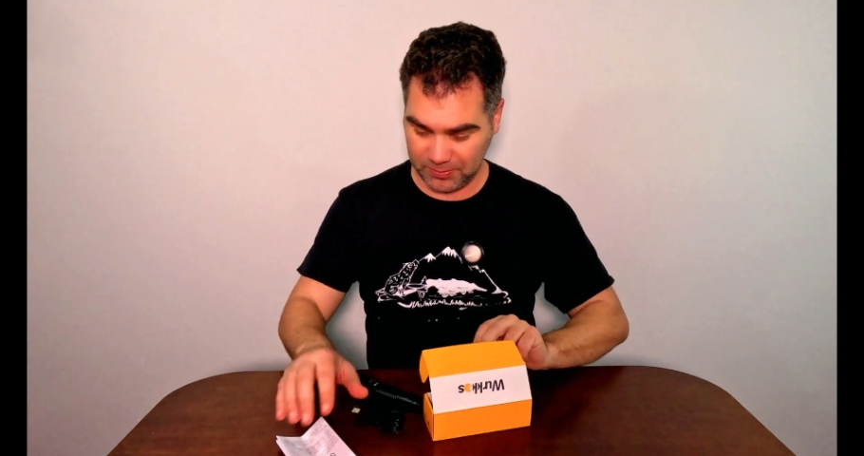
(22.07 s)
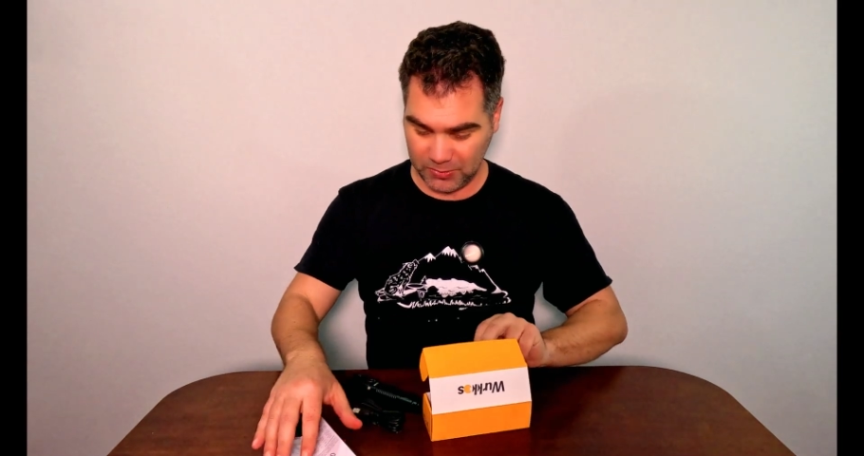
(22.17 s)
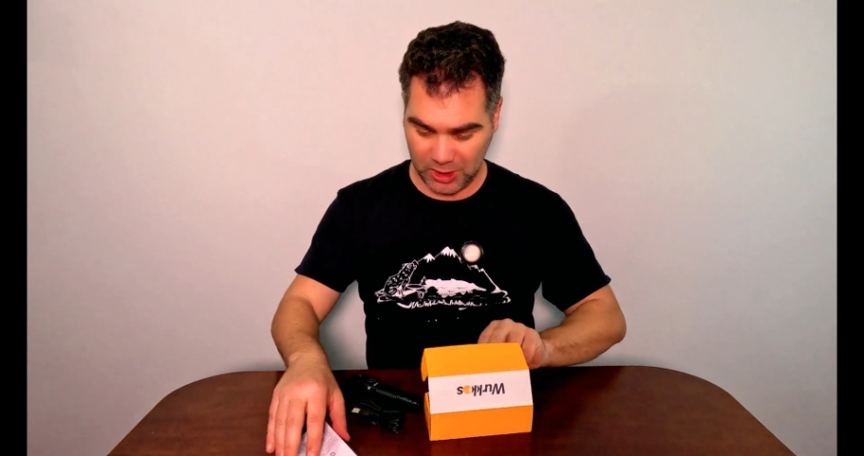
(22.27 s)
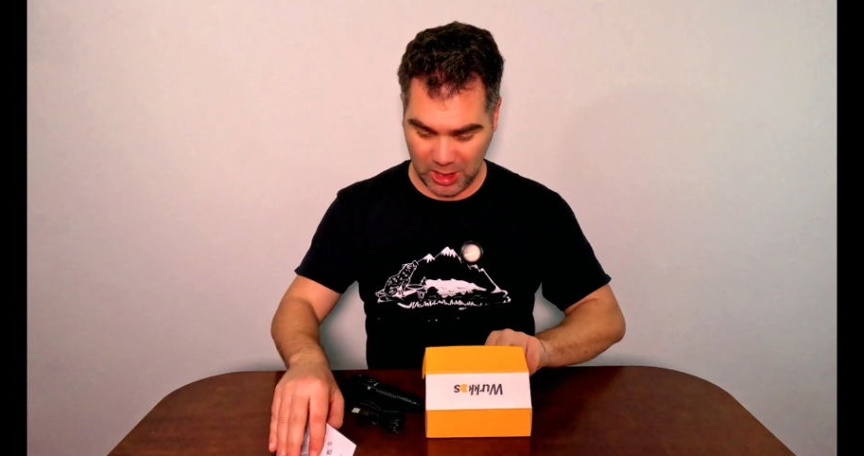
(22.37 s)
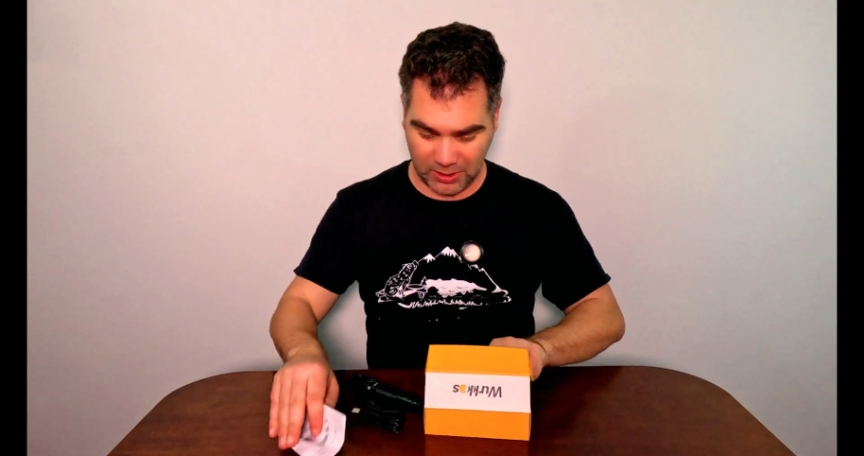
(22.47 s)

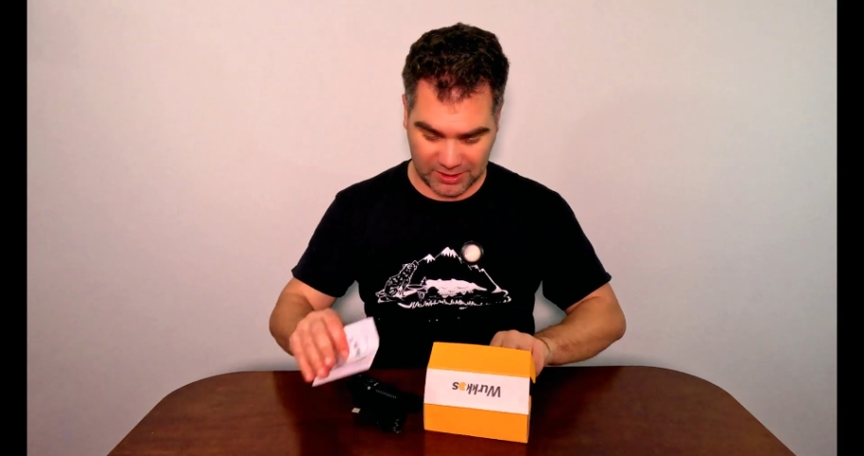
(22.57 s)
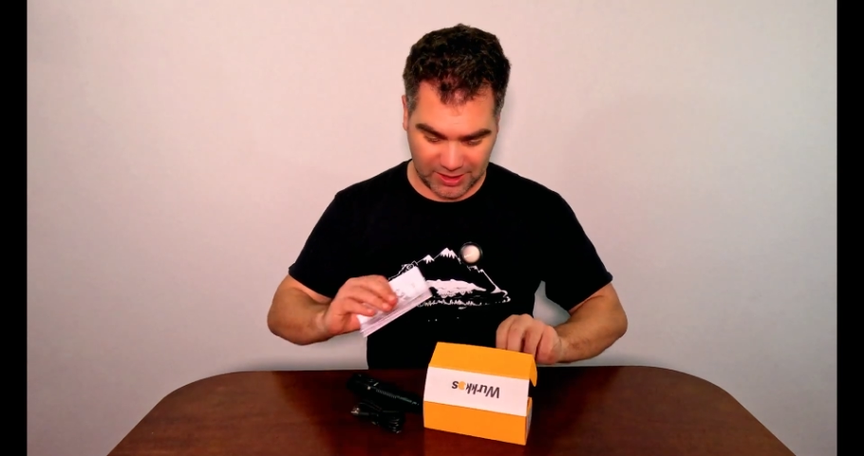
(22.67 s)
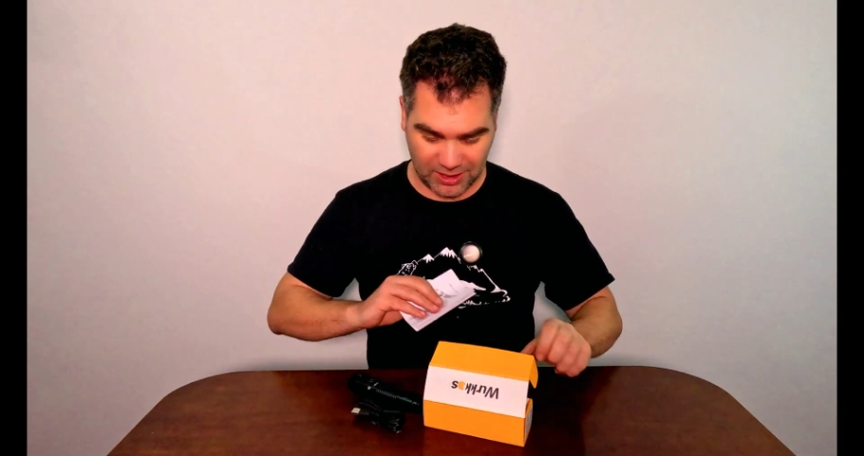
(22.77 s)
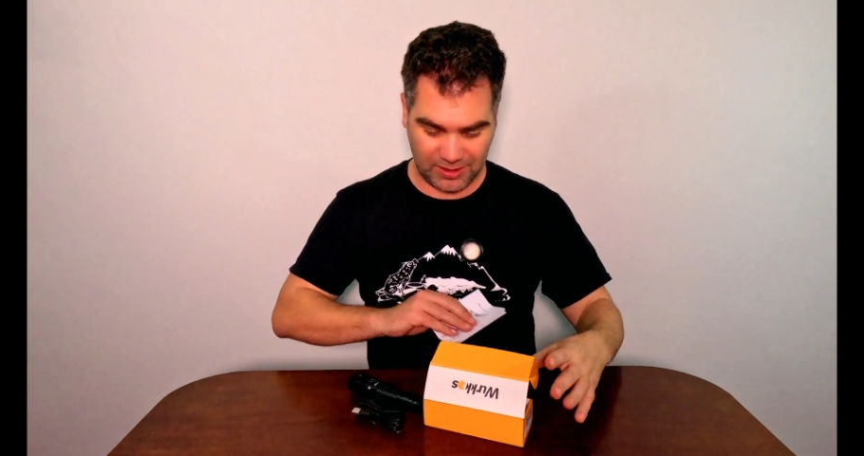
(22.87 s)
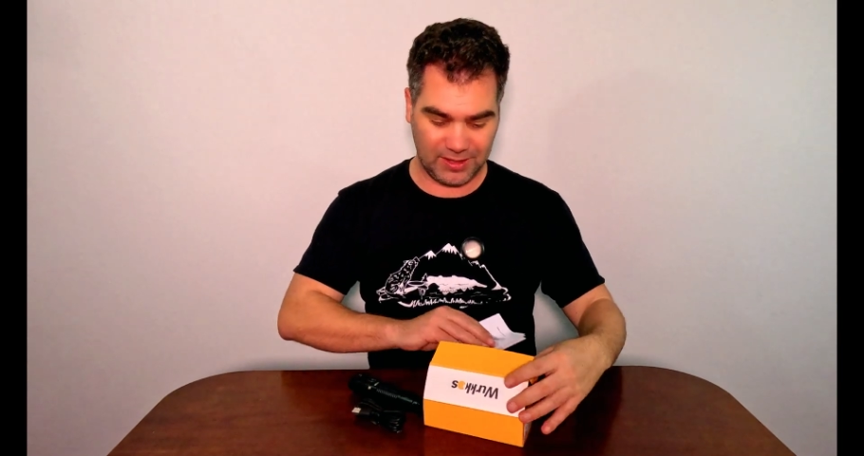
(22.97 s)
So let's
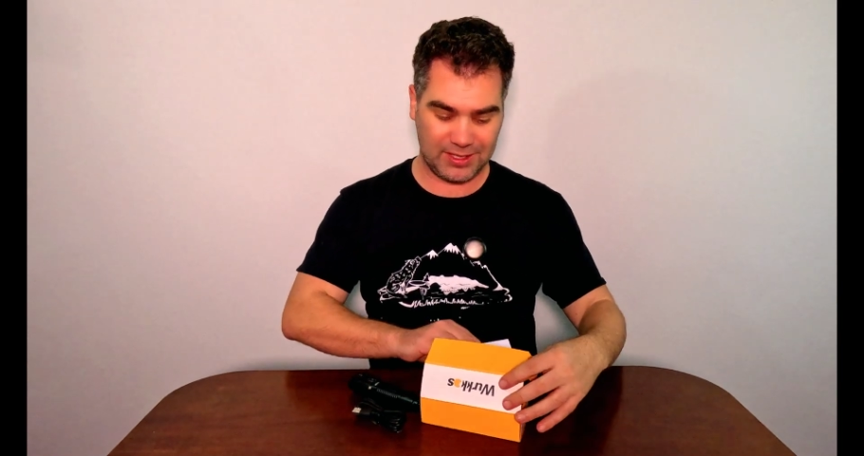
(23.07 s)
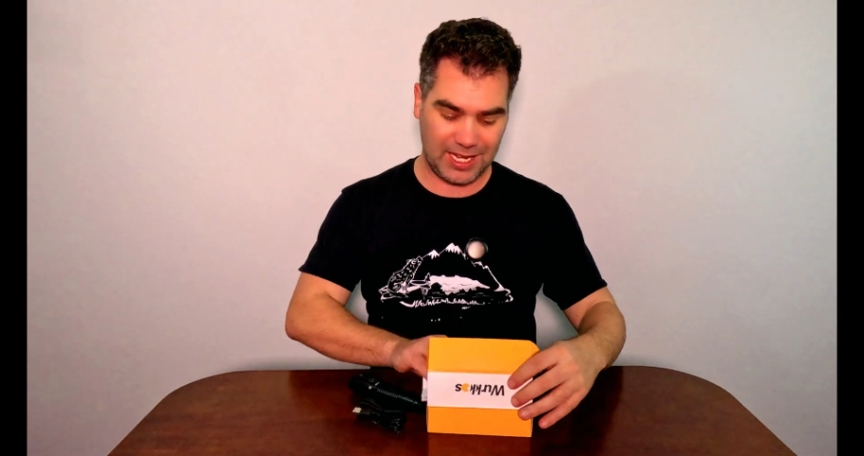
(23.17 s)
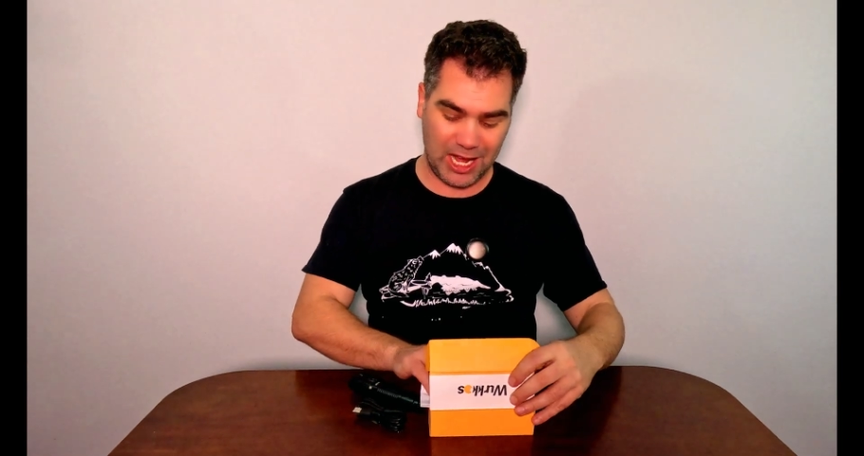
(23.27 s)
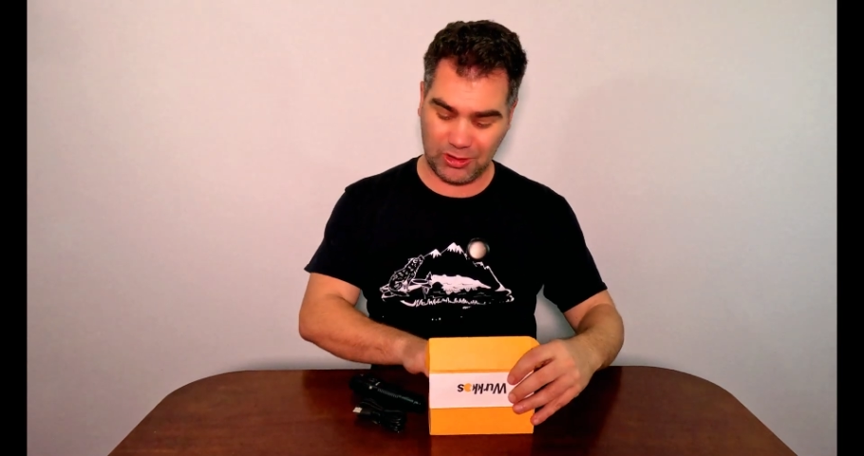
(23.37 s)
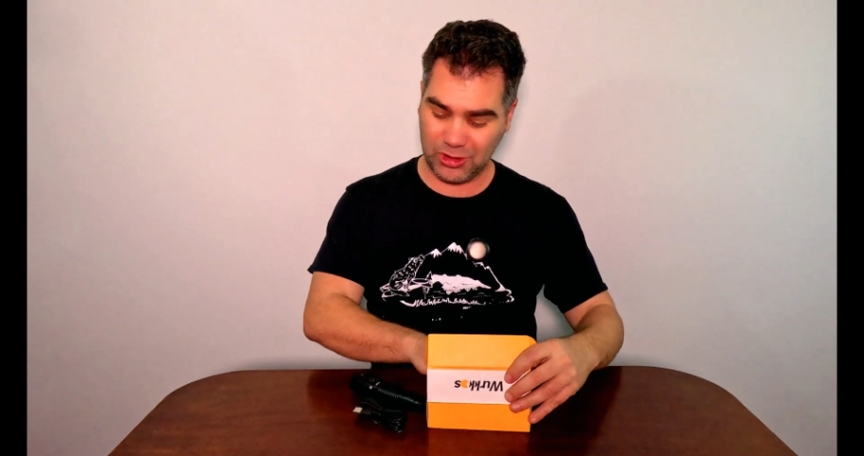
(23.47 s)
get all this
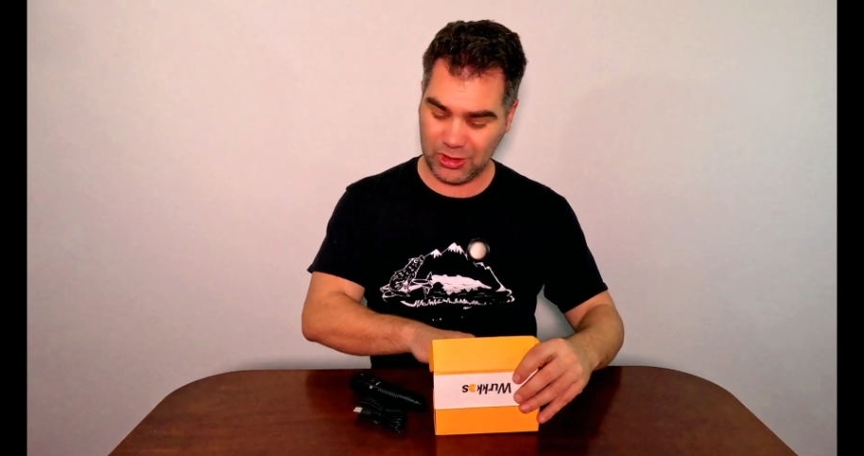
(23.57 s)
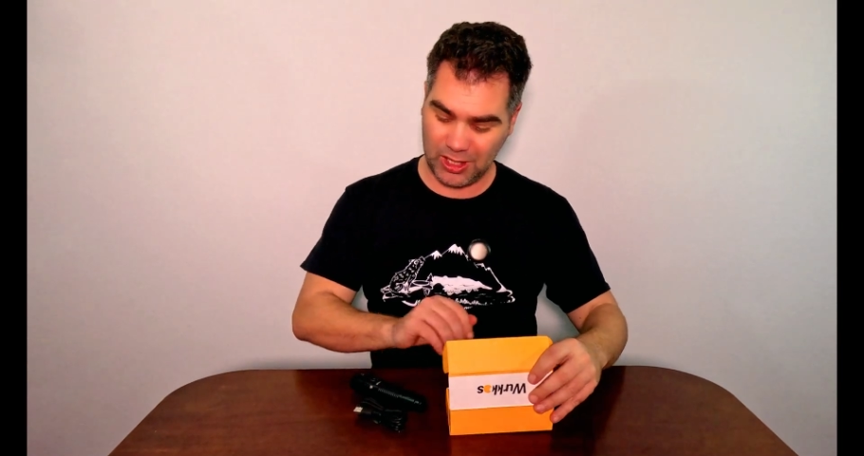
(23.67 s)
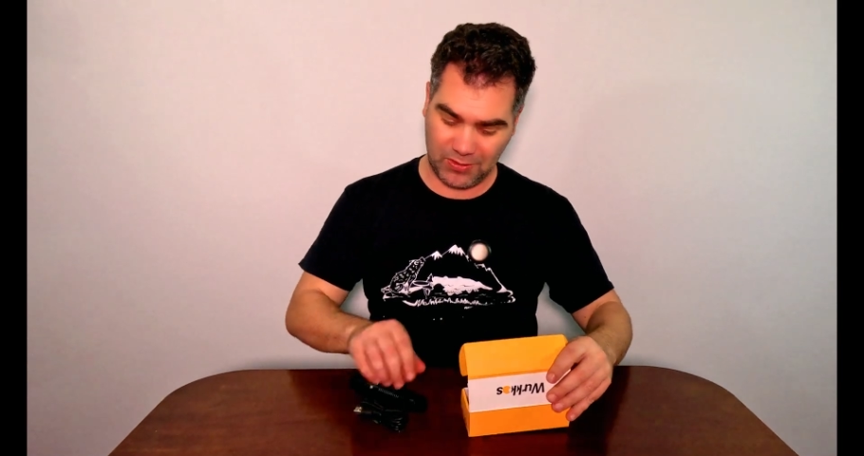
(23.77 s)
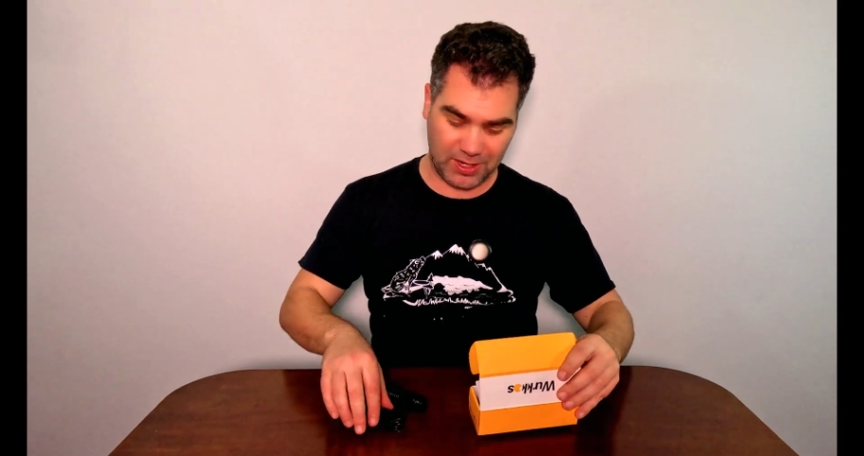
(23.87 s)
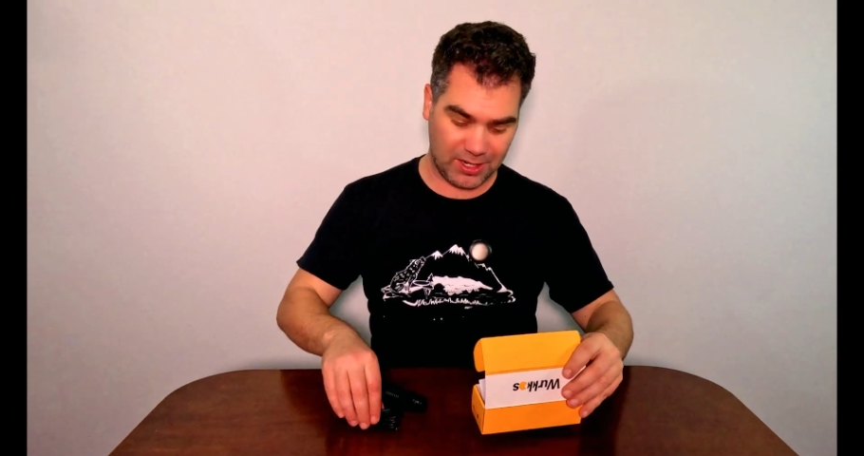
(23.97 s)
extra
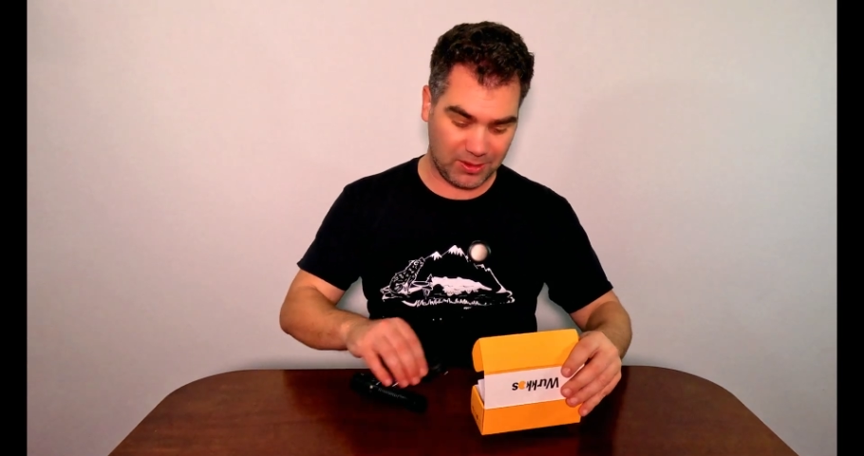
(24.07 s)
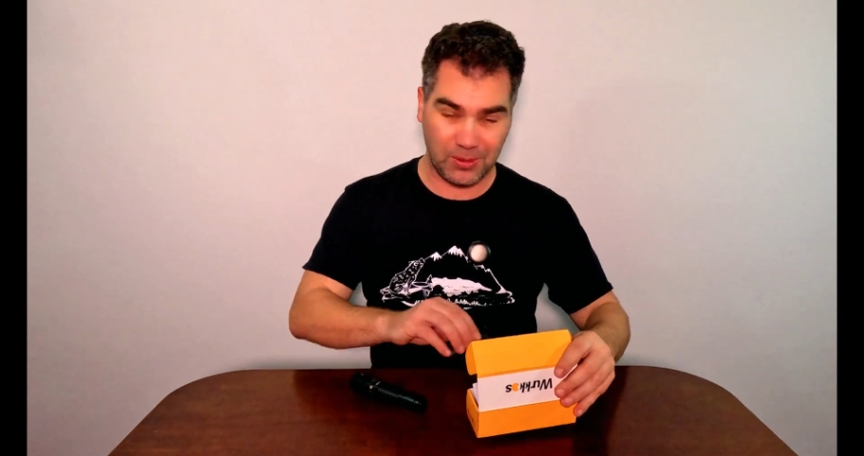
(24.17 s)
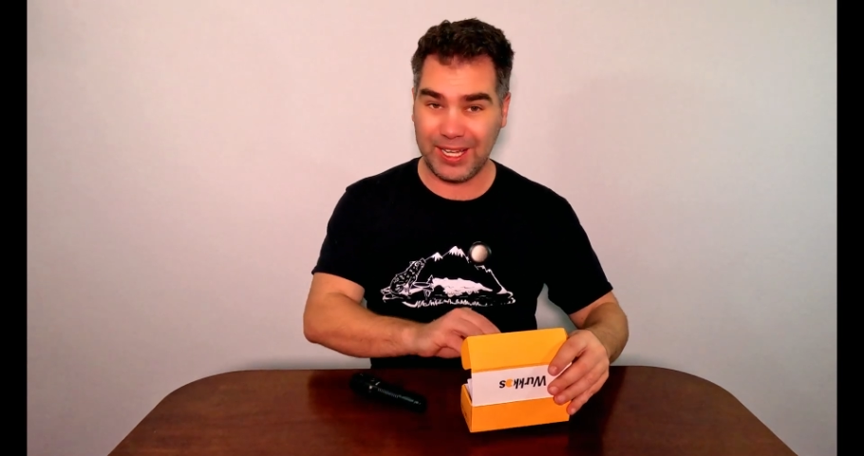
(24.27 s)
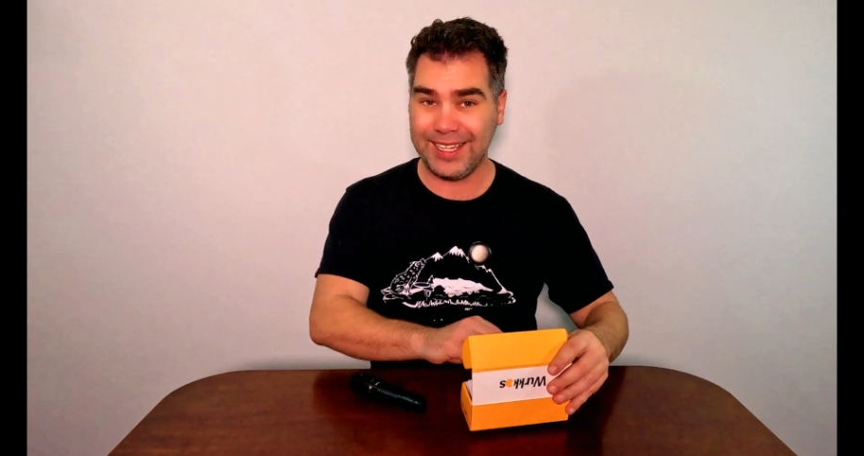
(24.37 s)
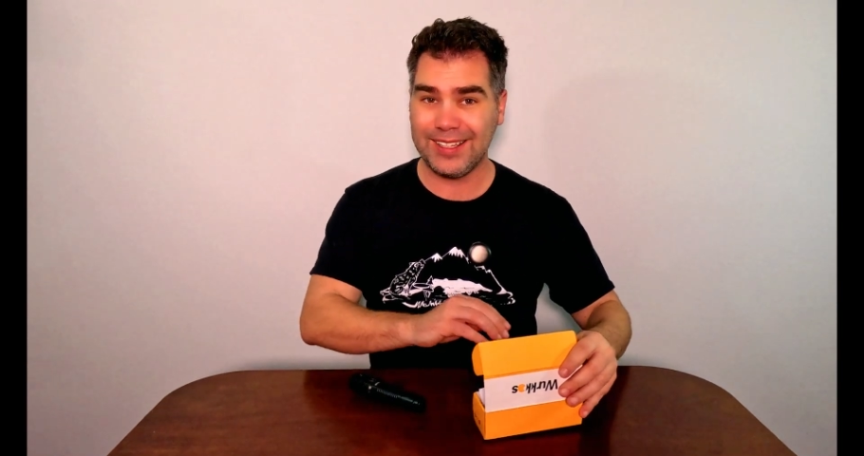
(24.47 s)
stuff out of the
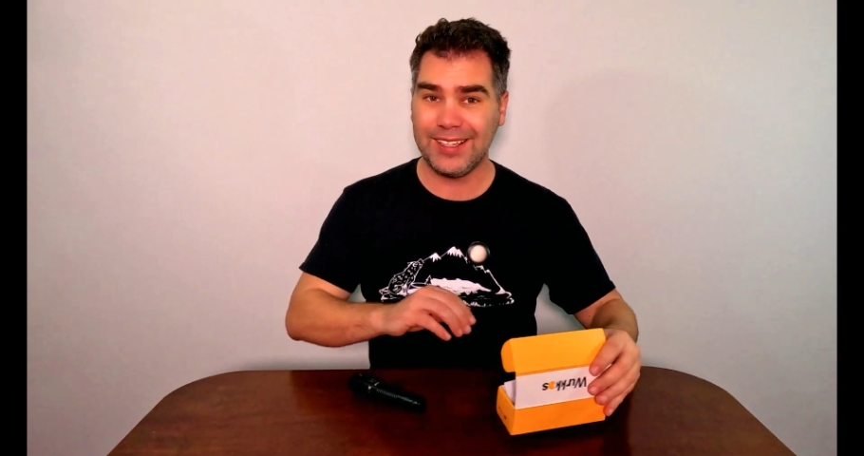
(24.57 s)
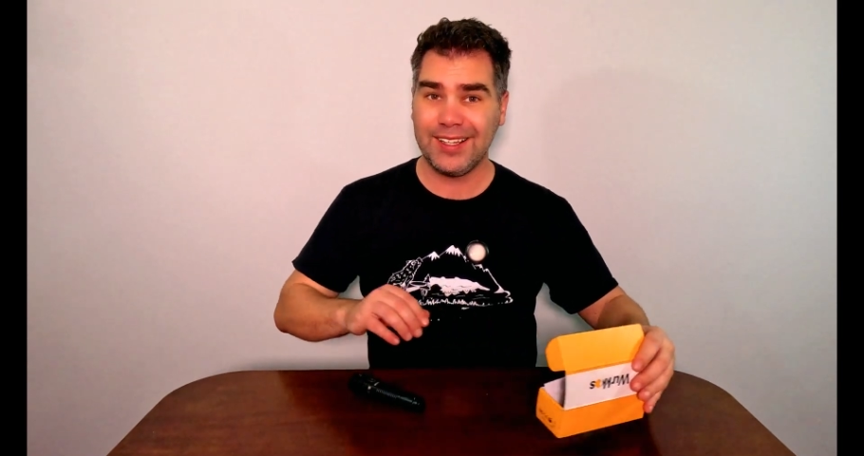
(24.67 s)
way